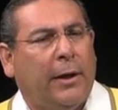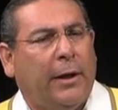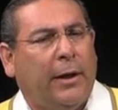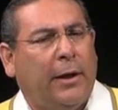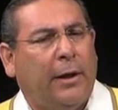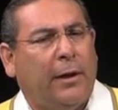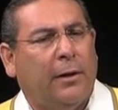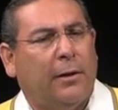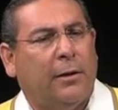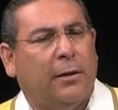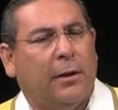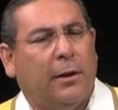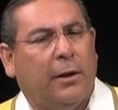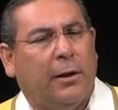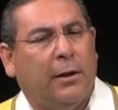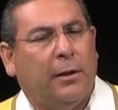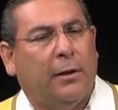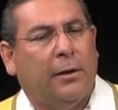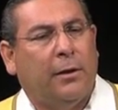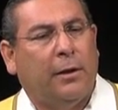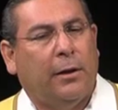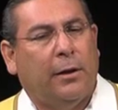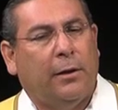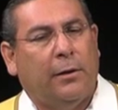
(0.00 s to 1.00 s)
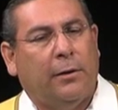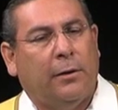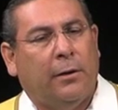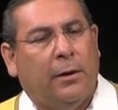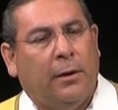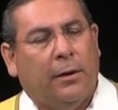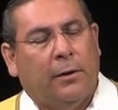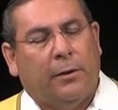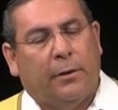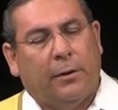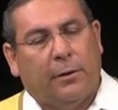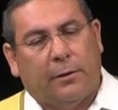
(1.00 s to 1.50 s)
And, and, and
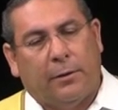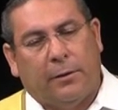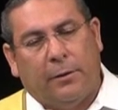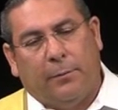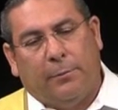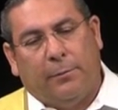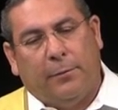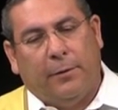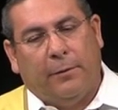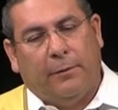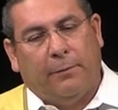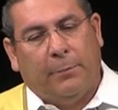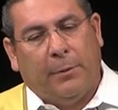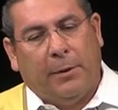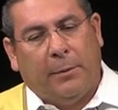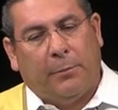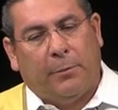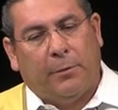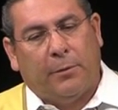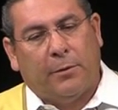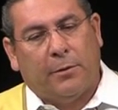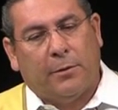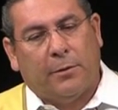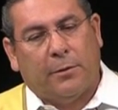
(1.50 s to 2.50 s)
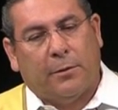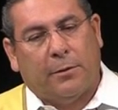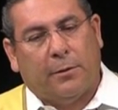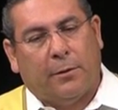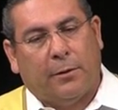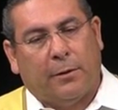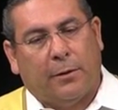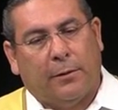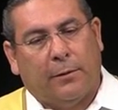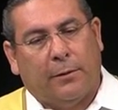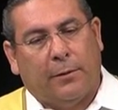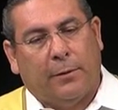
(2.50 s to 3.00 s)
the, the, the members or
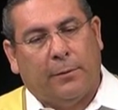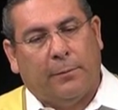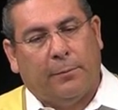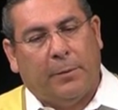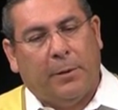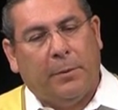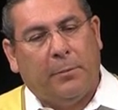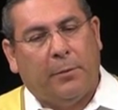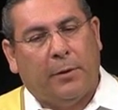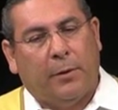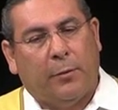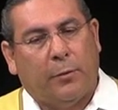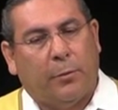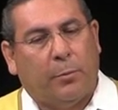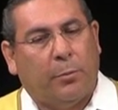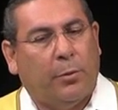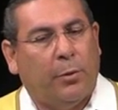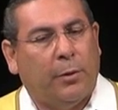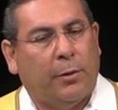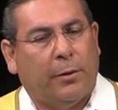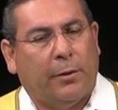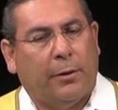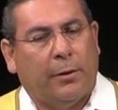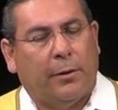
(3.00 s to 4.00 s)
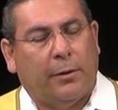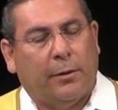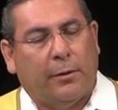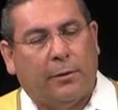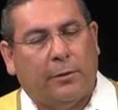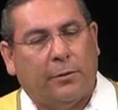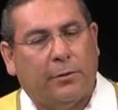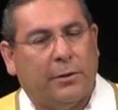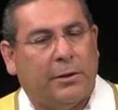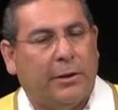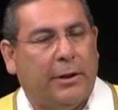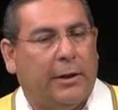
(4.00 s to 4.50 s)
the, the people that were put there in
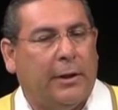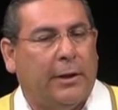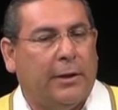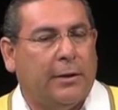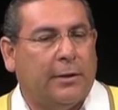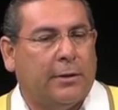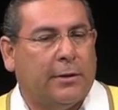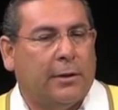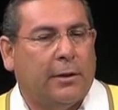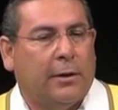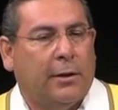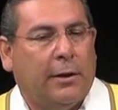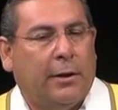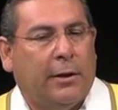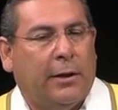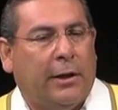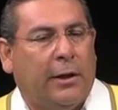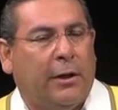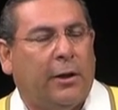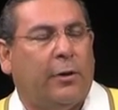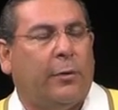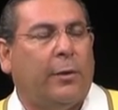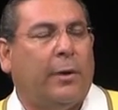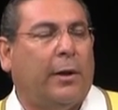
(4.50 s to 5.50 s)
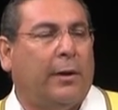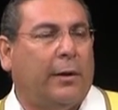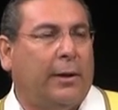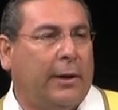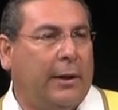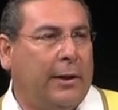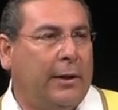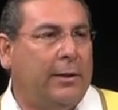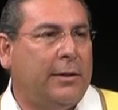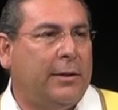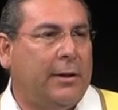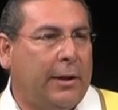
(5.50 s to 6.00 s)
those days, in and around
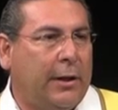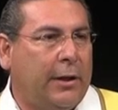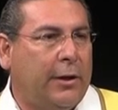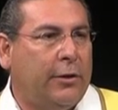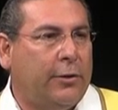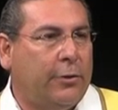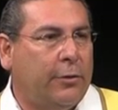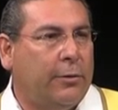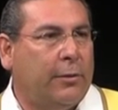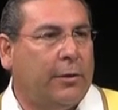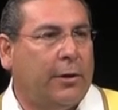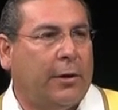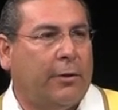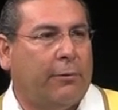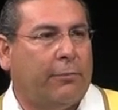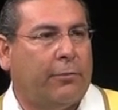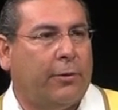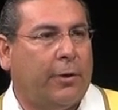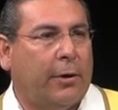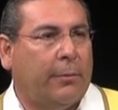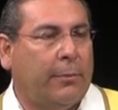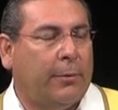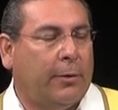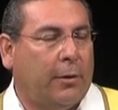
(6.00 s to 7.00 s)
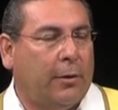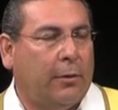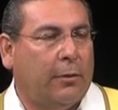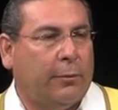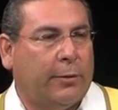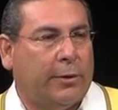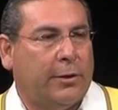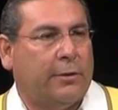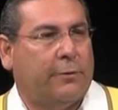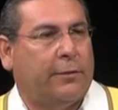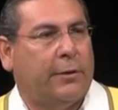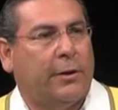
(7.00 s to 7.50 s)
eighteen eighty-two time frame, all
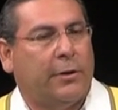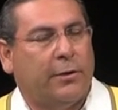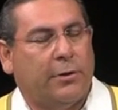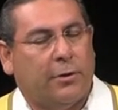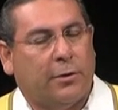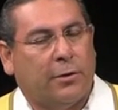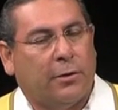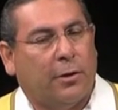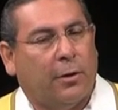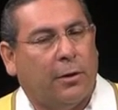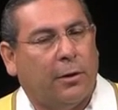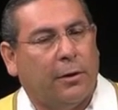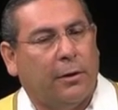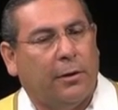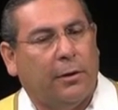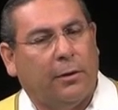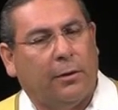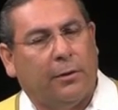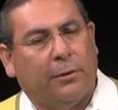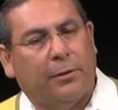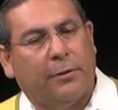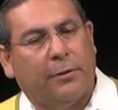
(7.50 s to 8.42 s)
reservations started a little